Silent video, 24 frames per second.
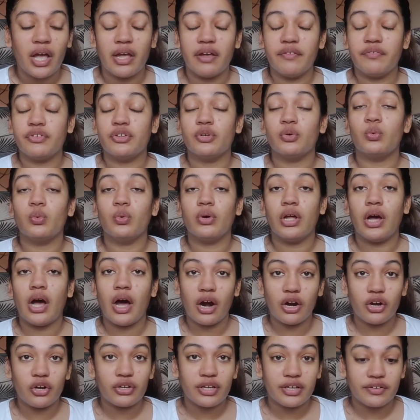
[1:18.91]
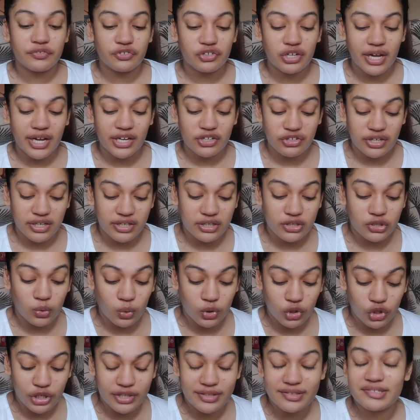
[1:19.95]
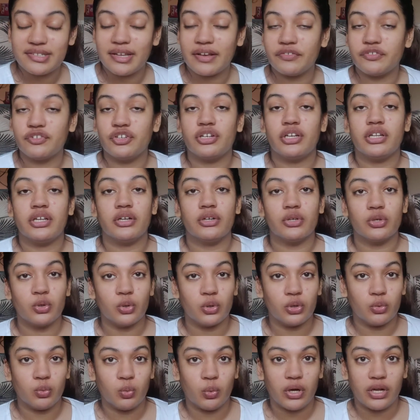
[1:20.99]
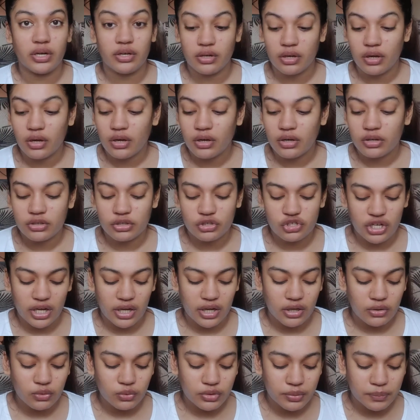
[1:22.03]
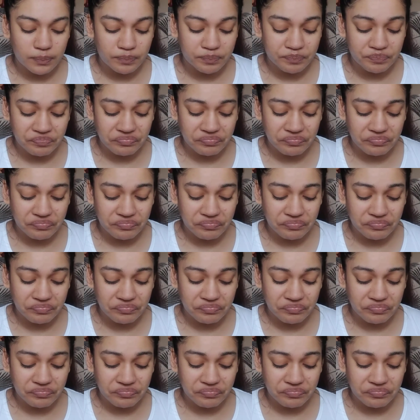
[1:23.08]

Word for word: If you are looking for a hydrating toner, it's definitely a good one to check out.